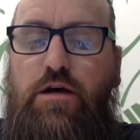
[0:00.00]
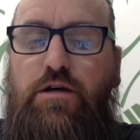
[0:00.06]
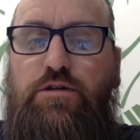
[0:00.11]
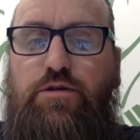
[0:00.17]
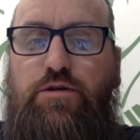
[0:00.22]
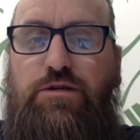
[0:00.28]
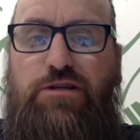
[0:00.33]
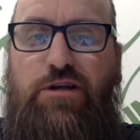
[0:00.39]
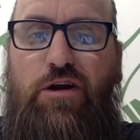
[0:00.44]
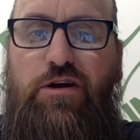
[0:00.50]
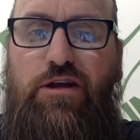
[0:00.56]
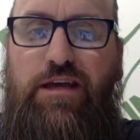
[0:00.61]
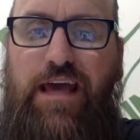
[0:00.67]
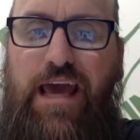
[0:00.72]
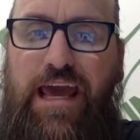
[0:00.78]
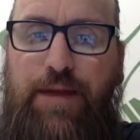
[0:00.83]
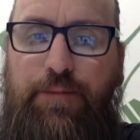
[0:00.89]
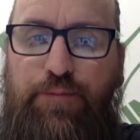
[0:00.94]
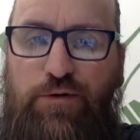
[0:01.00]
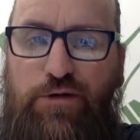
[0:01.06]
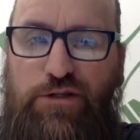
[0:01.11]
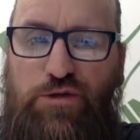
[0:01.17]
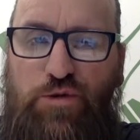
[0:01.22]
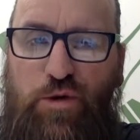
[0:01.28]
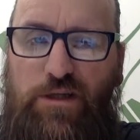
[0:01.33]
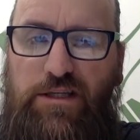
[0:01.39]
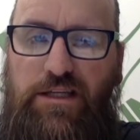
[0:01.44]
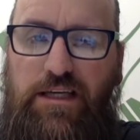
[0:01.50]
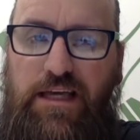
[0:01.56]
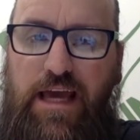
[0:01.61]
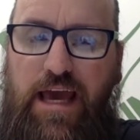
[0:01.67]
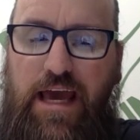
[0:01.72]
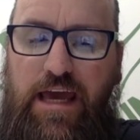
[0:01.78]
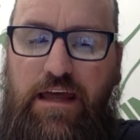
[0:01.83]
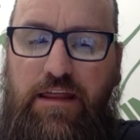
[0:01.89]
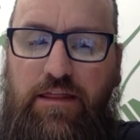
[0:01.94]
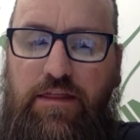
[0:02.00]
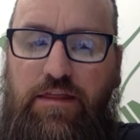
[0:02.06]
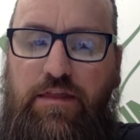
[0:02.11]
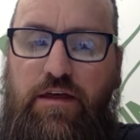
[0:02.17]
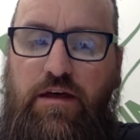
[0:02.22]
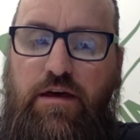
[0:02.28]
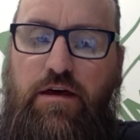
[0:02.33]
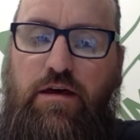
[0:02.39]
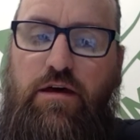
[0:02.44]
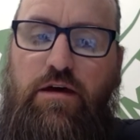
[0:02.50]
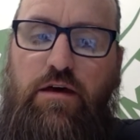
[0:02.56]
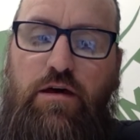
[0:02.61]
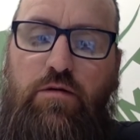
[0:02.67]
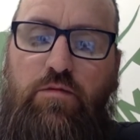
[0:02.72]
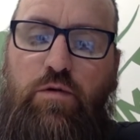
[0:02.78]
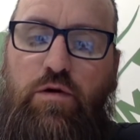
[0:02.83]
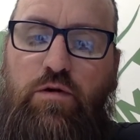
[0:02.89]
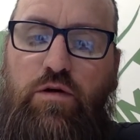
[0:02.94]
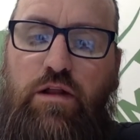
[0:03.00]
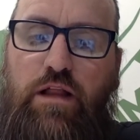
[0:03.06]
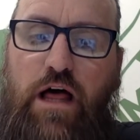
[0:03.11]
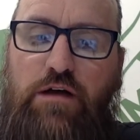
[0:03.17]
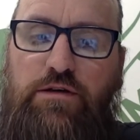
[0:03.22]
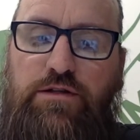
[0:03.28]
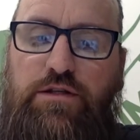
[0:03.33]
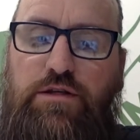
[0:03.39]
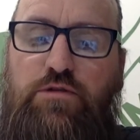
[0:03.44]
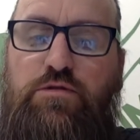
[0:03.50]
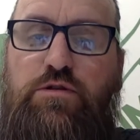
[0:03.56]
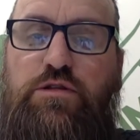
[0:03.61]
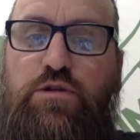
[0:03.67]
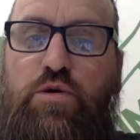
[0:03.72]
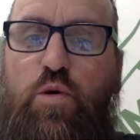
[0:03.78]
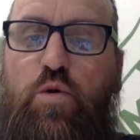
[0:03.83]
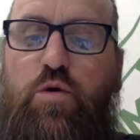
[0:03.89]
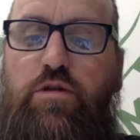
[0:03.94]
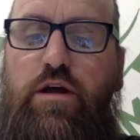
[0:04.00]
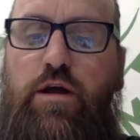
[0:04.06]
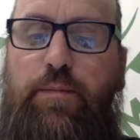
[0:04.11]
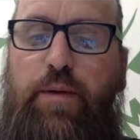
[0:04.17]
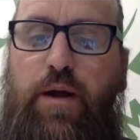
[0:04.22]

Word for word: So, starting April 28th, we will allow students or their